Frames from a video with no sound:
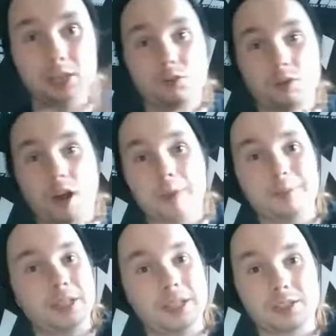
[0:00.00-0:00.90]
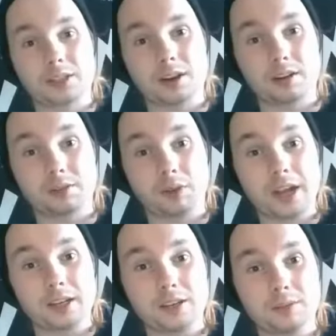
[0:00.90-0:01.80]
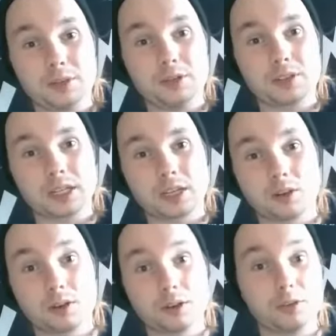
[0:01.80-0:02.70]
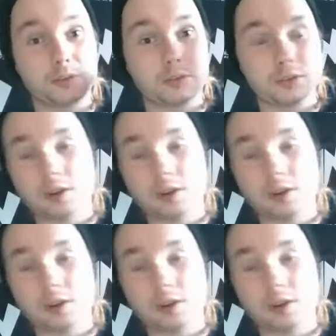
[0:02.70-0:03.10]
he dropped it and started writing new music or new,